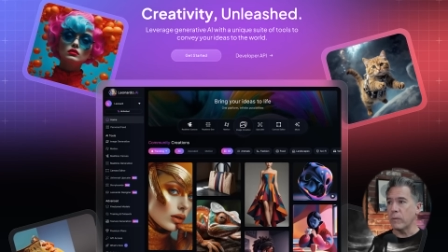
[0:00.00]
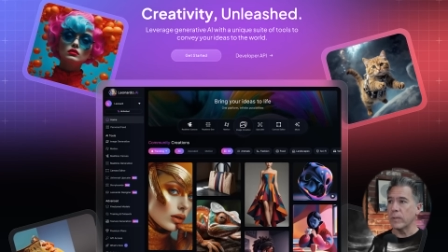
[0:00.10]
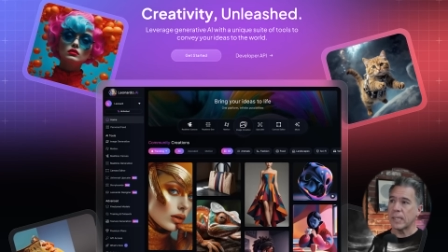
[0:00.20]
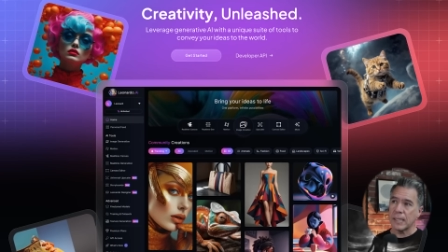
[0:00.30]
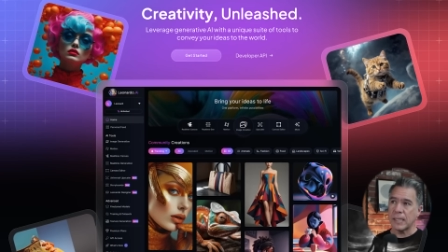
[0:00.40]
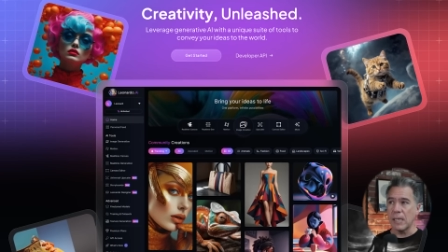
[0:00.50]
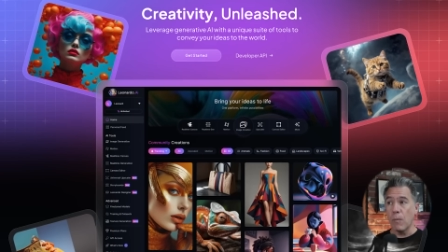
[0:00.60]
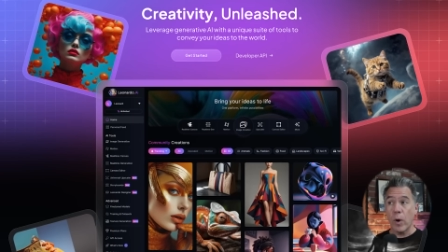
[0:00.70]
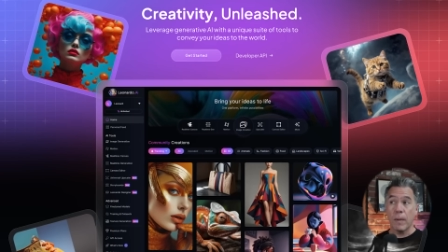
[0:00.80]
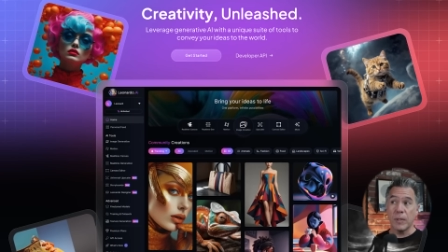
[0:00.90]
it was
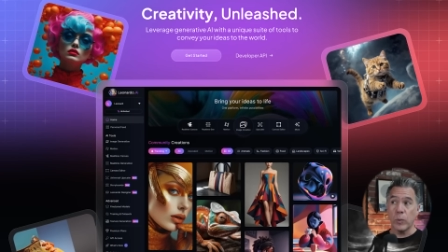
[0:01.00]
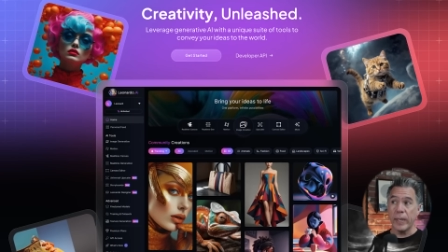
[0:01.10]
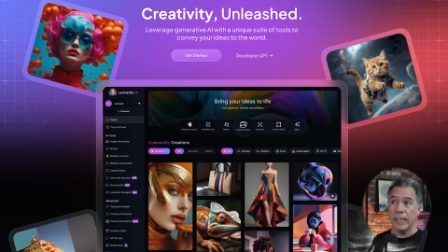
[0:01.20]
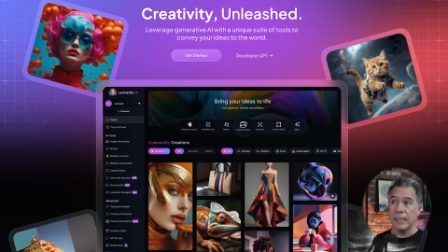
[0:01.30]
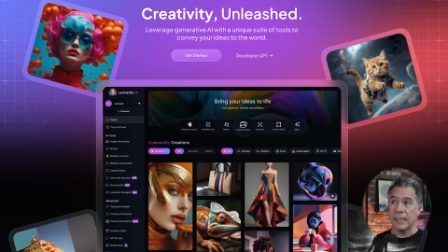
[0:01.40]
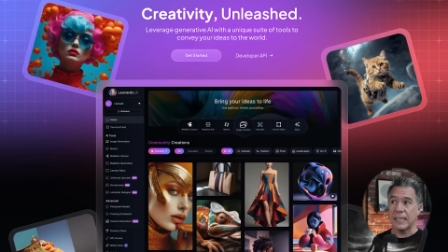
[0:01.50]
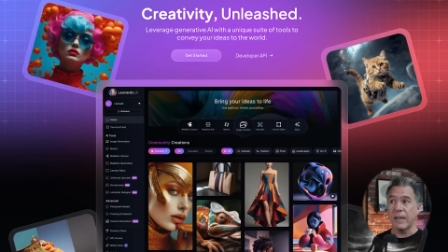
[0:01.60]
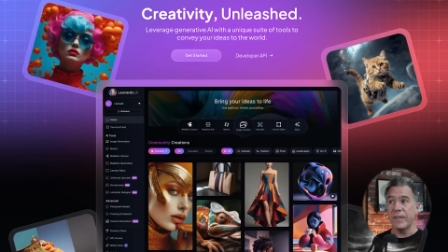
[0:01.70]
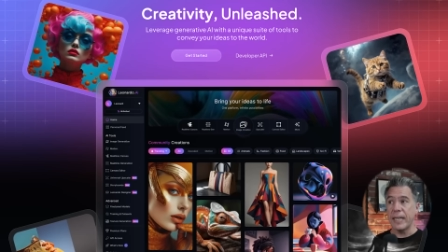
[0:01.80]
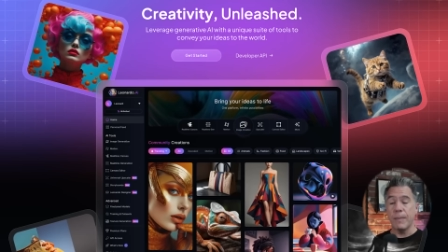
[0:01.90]
somewhere between
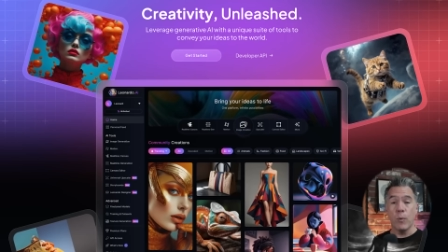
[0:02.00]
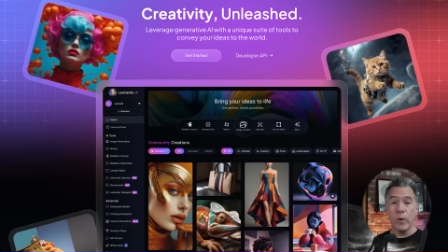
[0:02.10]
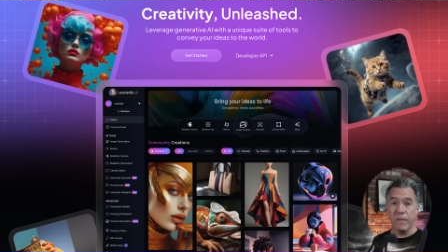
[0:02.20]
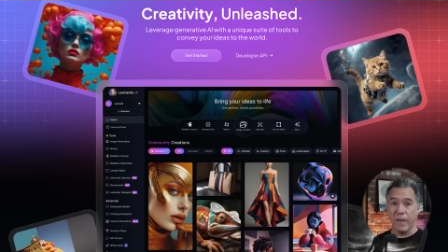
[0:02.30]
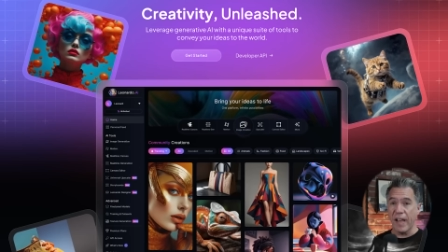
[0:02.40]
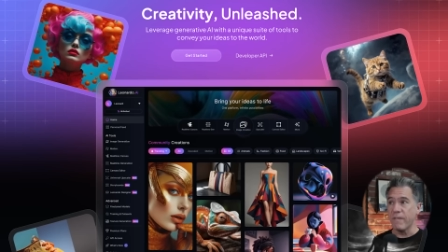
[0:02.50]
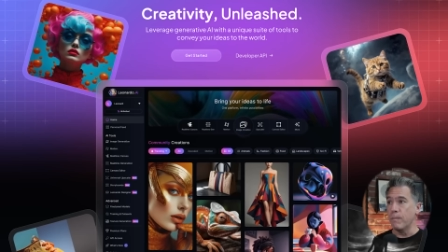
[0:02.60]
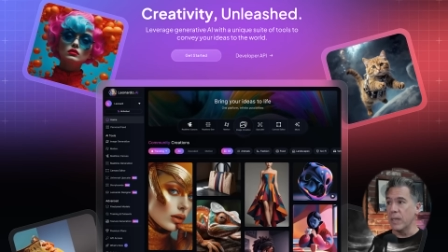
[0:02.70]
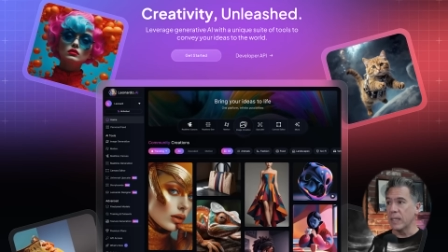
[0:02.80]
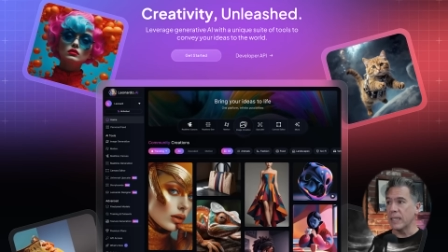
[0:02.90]
78.5
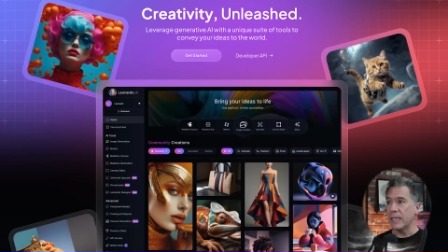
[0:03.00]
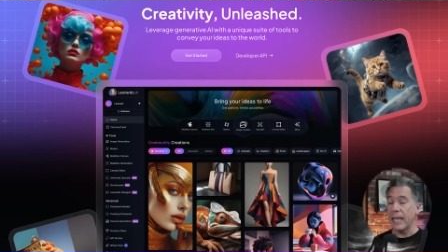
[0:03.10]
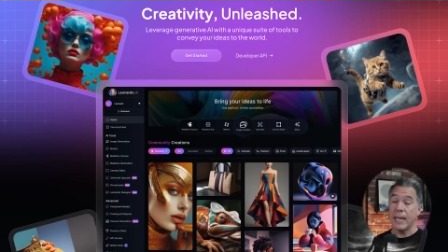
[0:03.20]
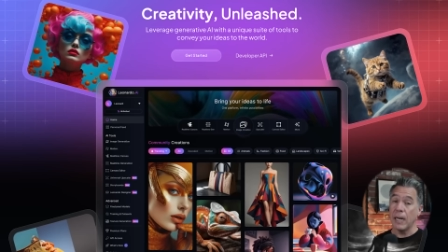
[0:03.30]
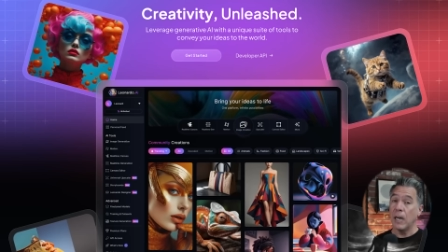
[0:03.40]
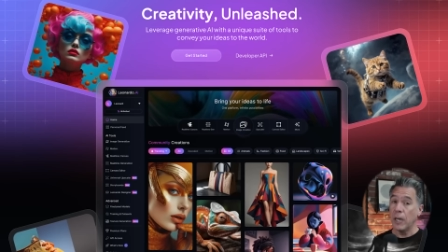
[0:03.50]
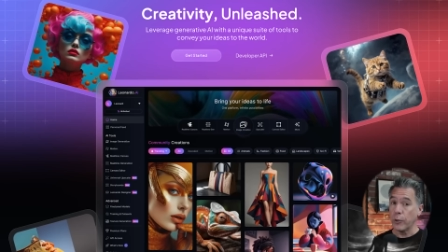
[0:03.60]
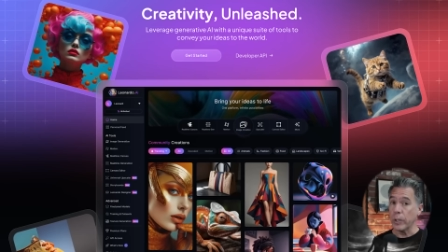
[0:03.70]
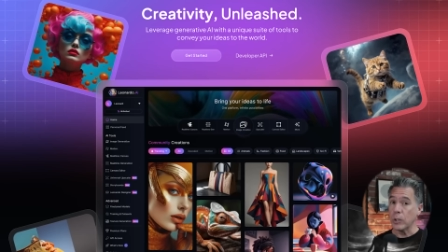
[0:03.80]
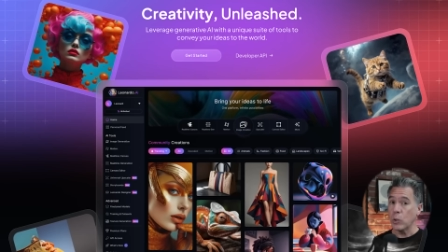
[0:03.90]
million and
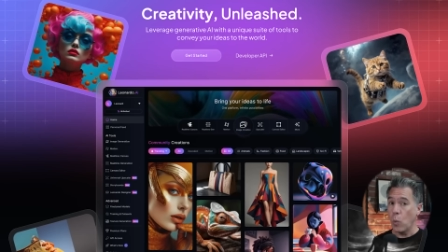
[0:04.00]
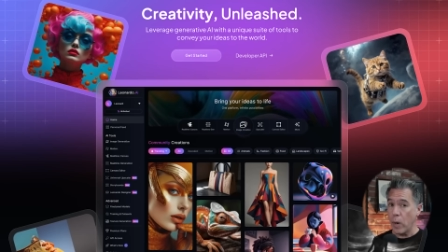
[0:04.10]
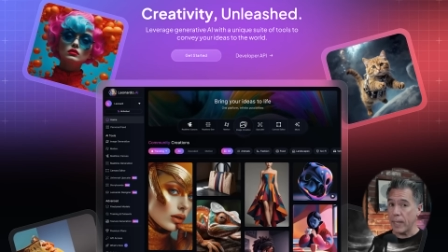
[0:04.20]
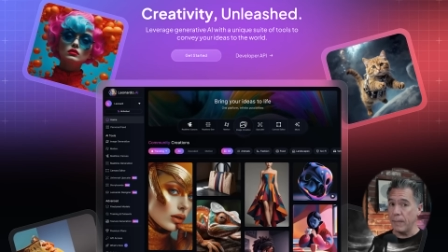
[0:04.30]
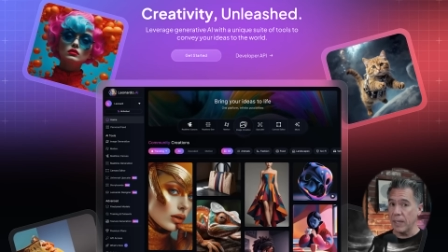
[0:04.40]
120